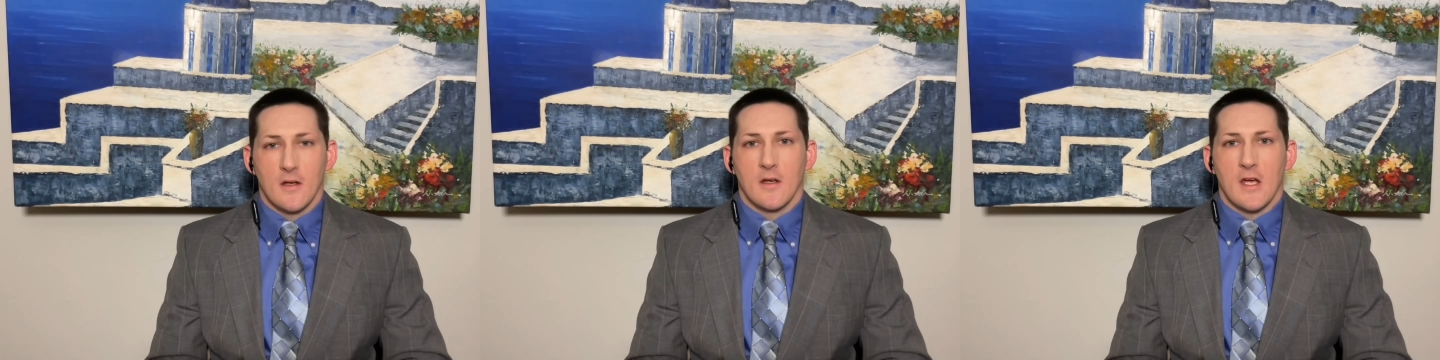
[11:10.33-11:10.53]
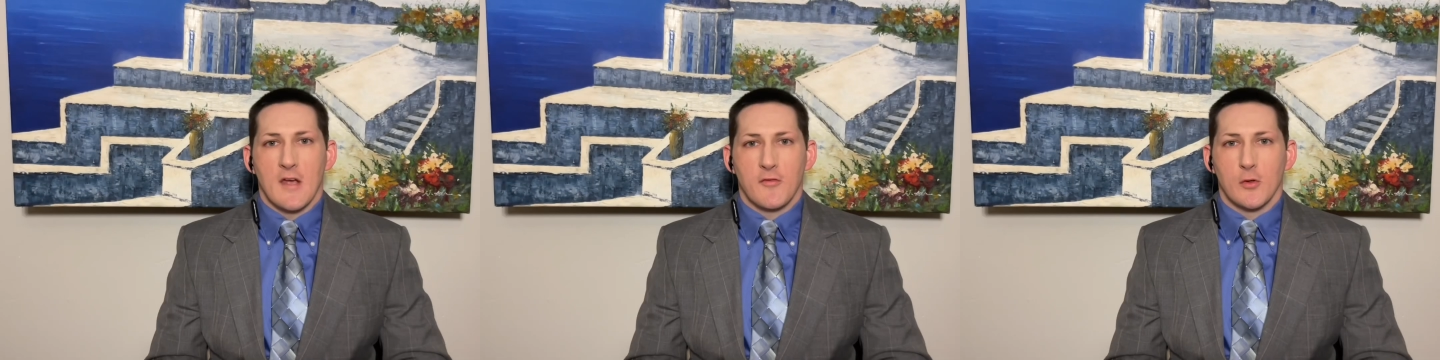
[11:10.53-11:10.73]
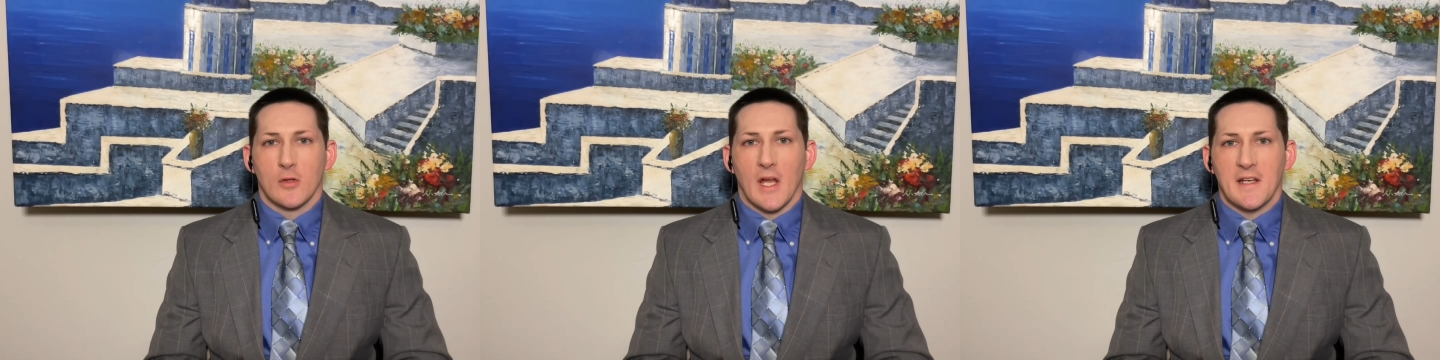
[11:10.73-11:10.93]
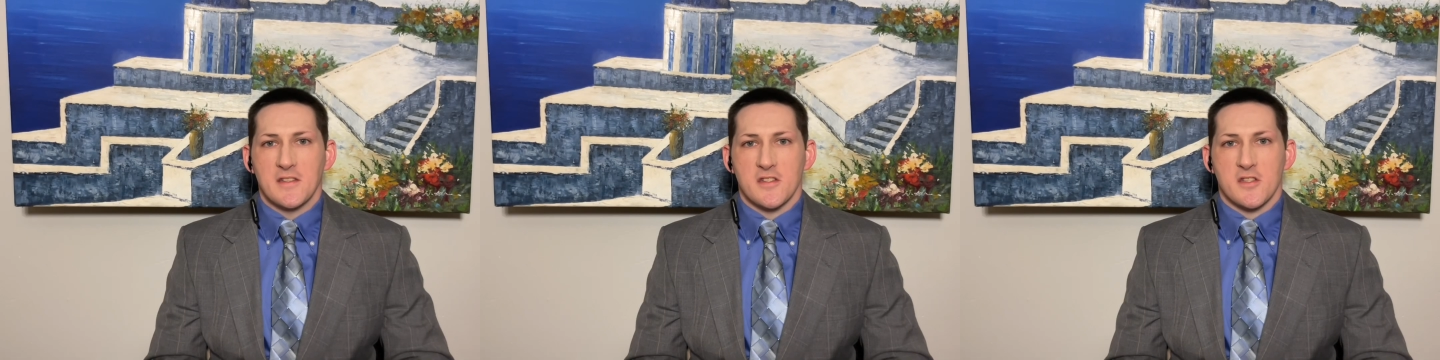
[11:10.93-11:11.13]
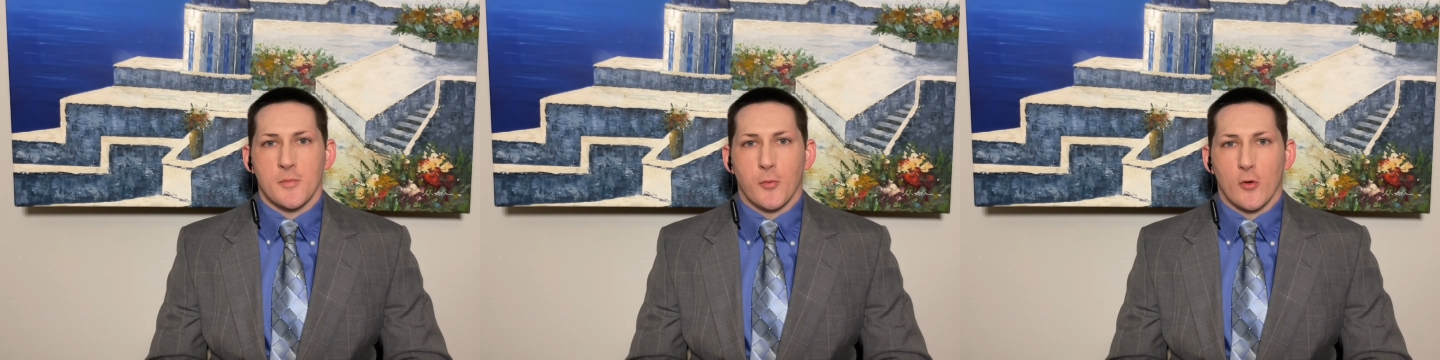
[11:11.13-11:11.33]
If you'd like to
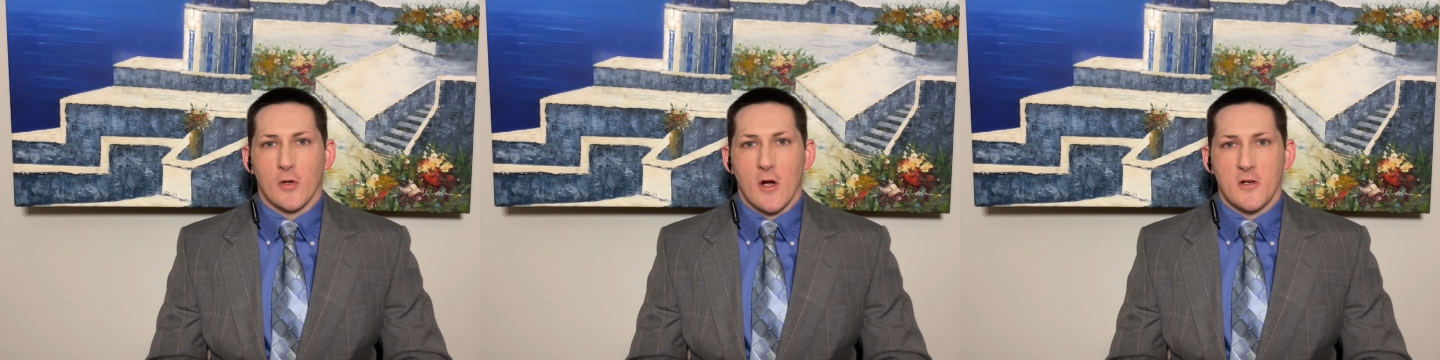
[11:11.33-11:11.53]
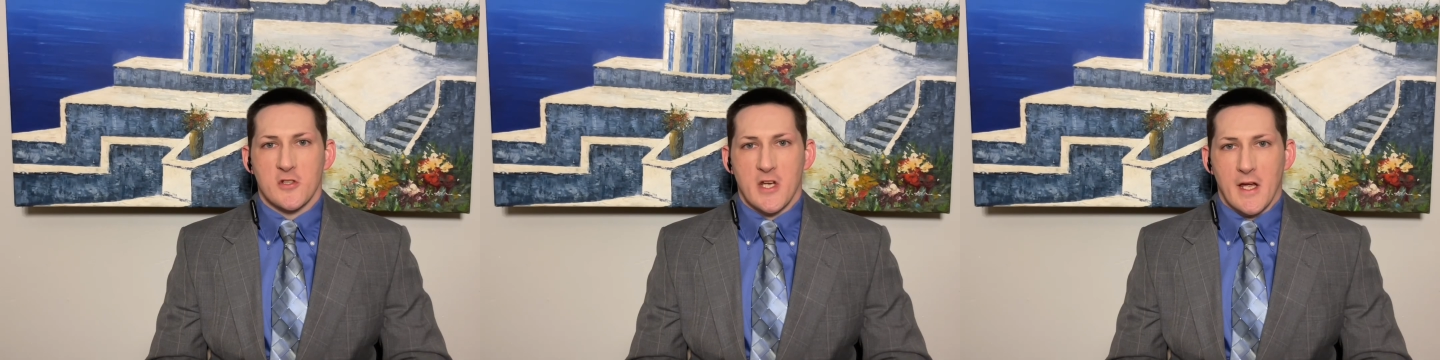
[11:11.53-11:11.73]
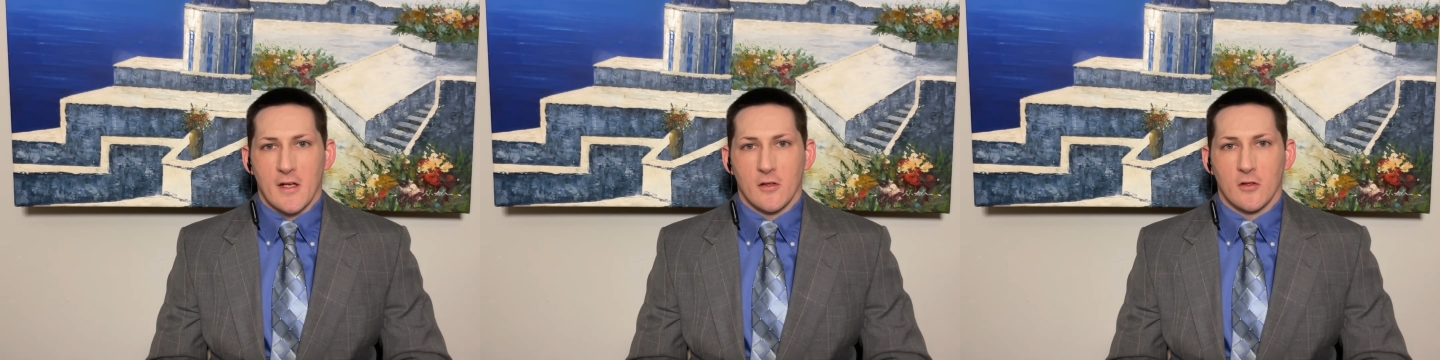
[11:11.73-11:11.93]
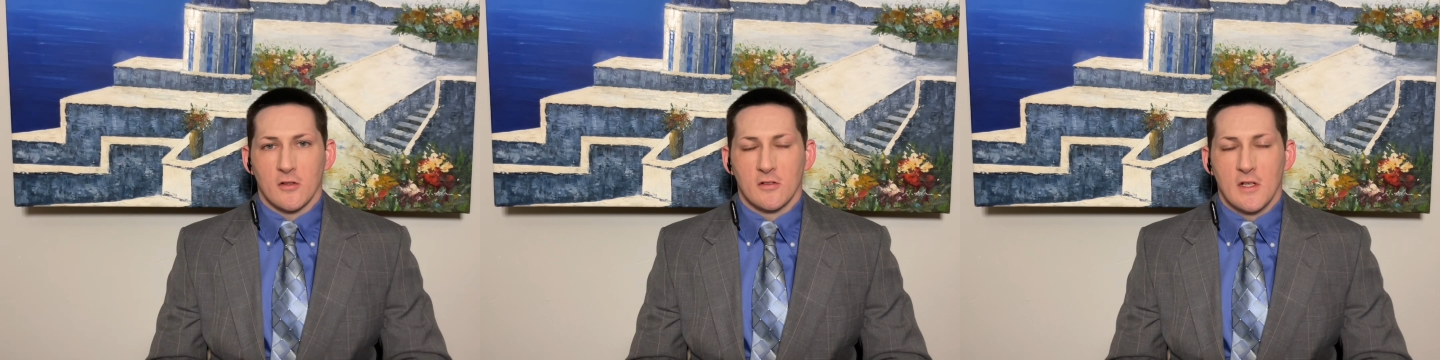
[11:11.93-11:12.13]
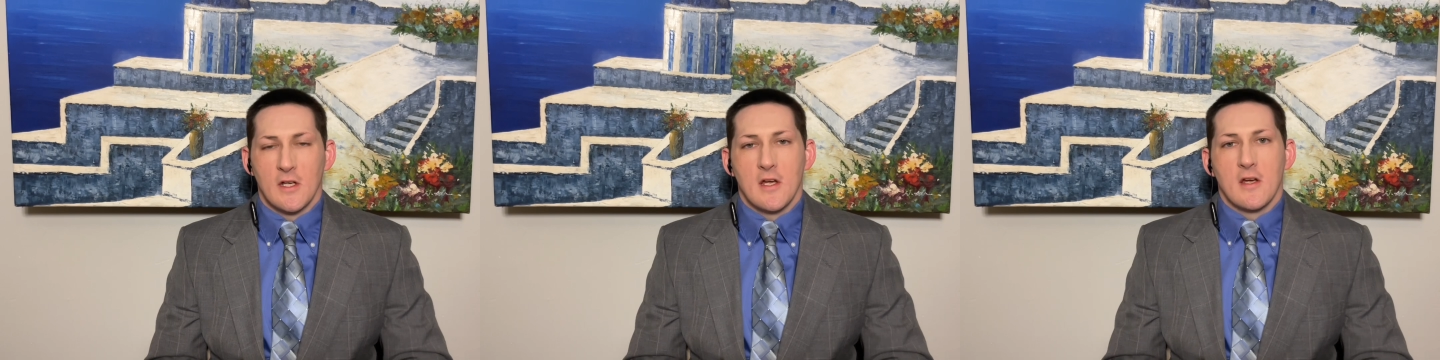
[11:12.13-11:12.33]
support our channel,
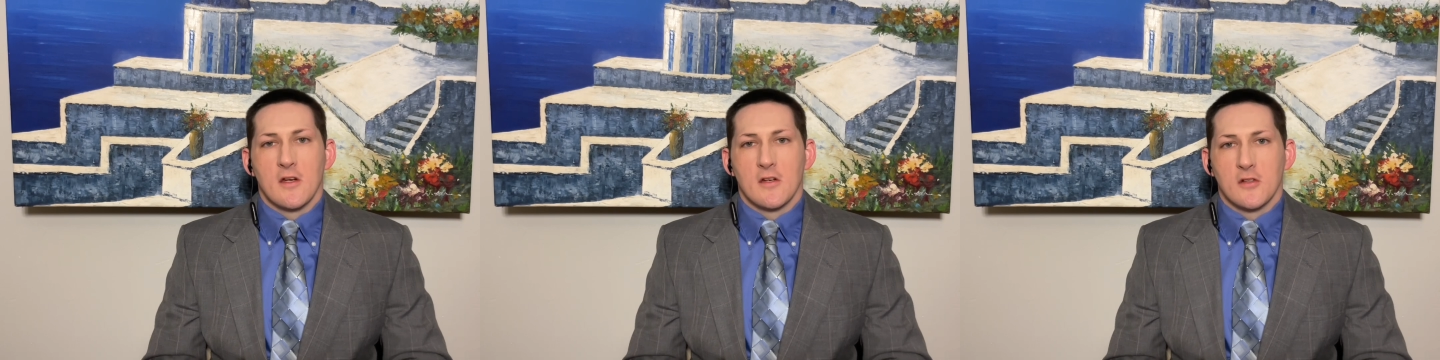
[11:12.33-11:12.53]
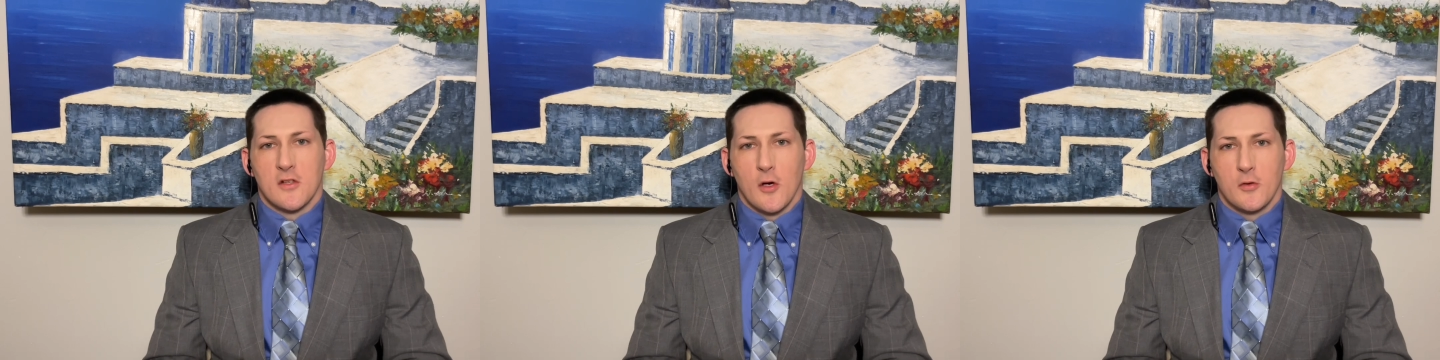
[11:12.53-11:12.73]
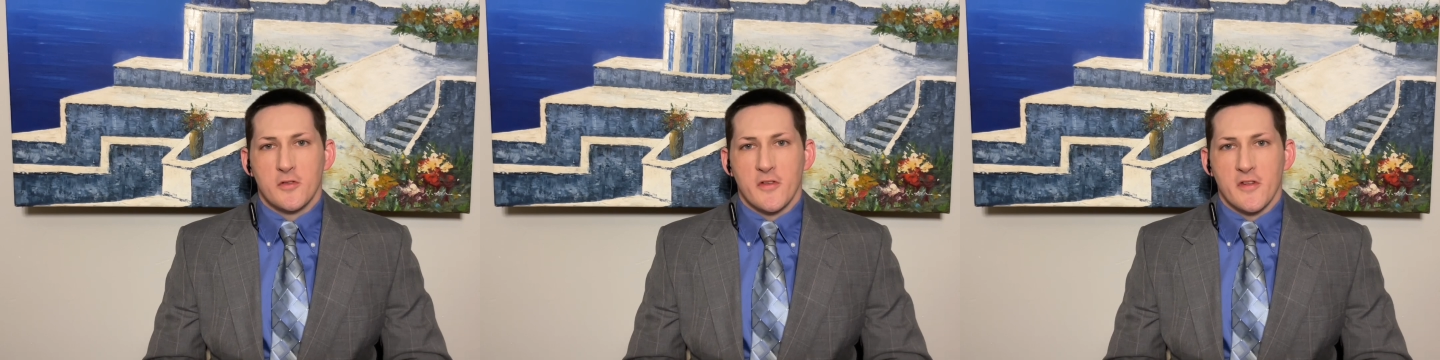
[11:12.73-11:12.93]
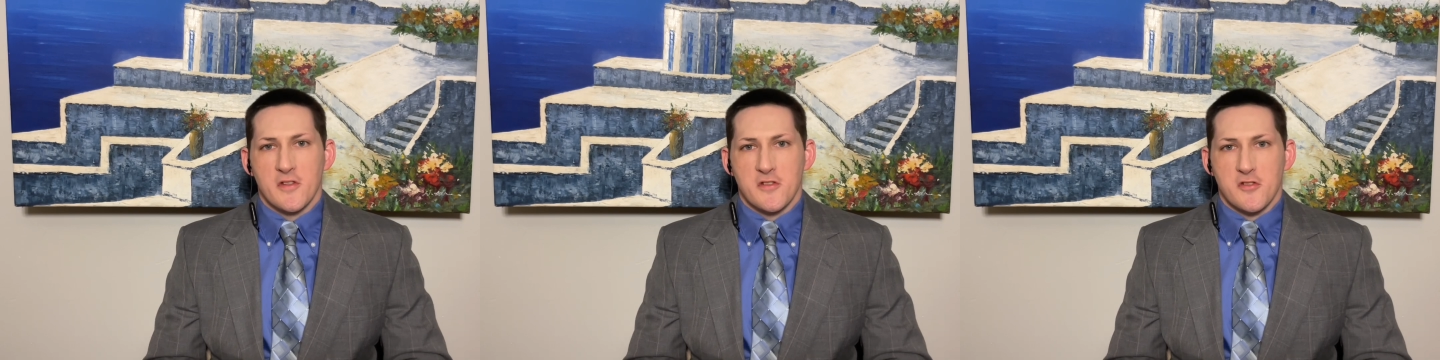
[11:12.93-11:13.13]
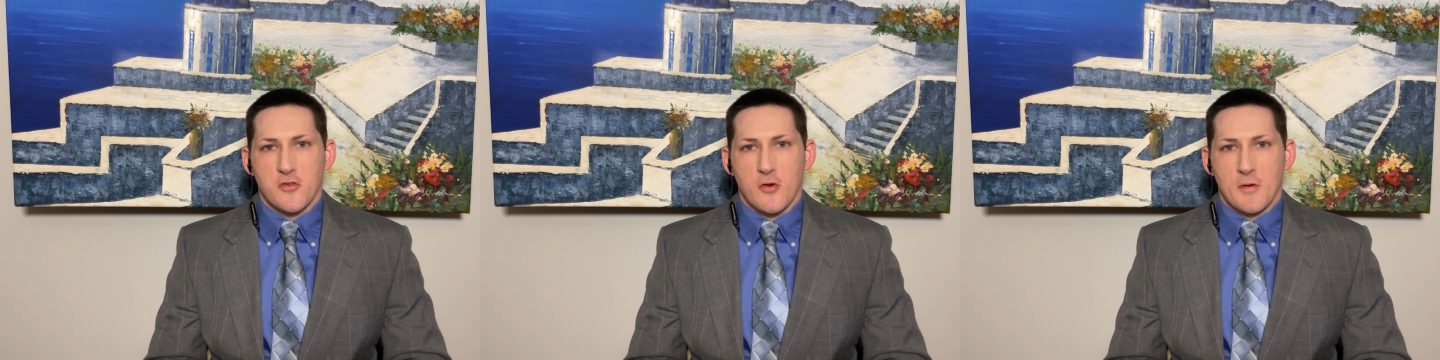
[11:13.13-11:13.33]
go to the
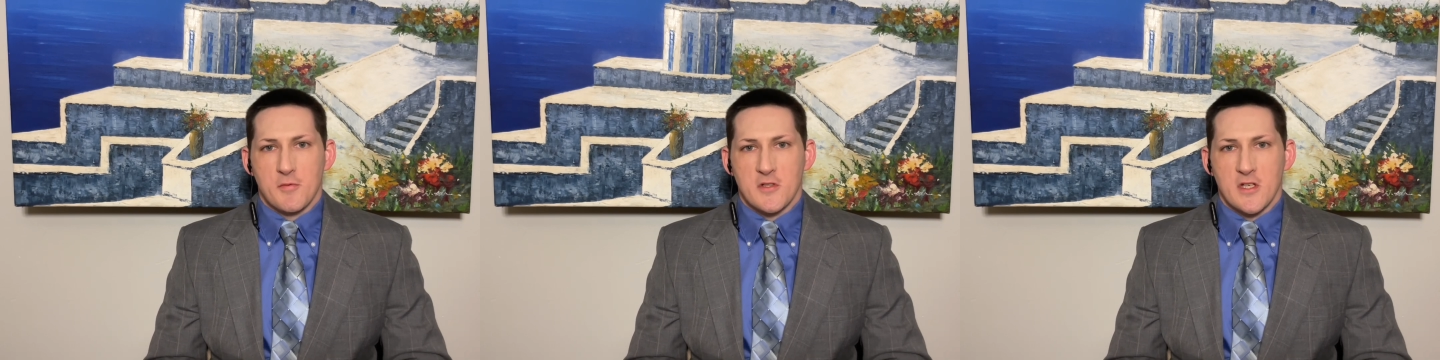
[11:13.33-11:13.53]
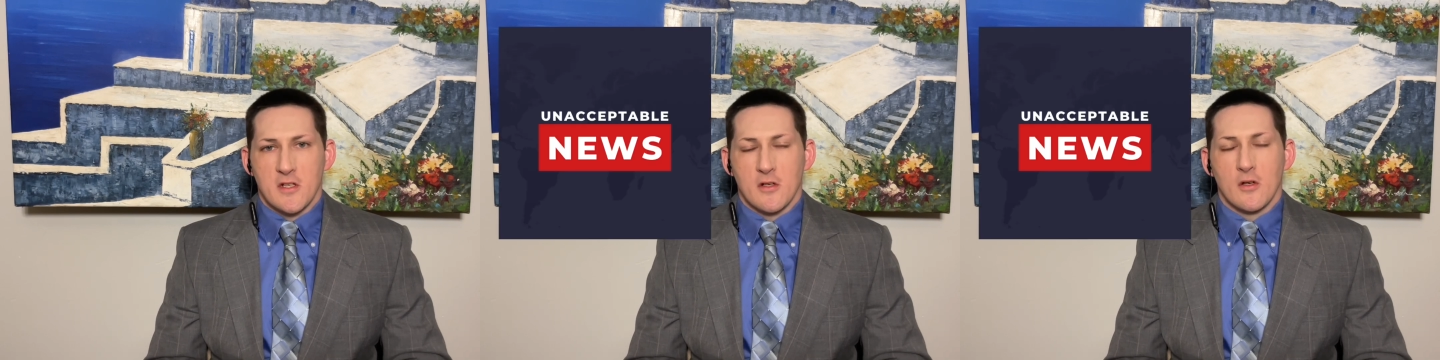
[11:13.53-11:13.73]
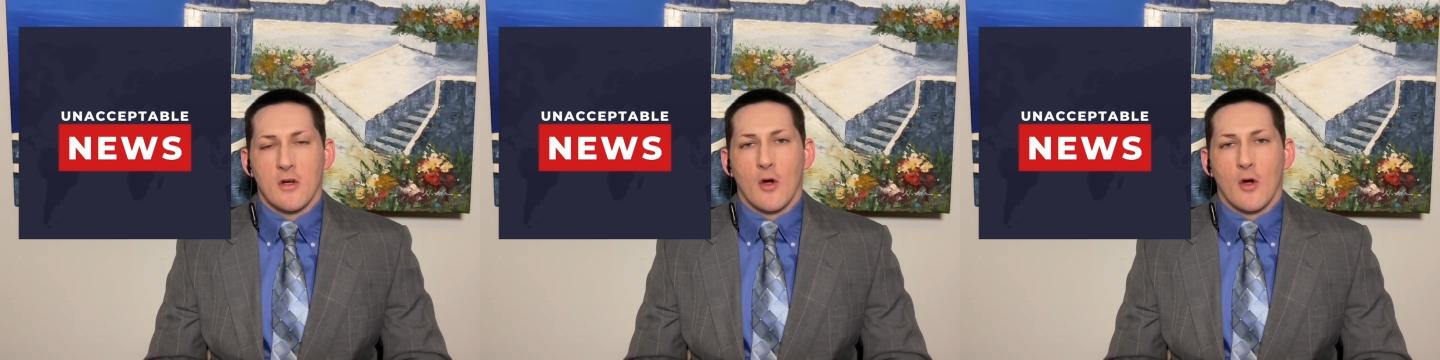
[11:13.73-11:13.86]
description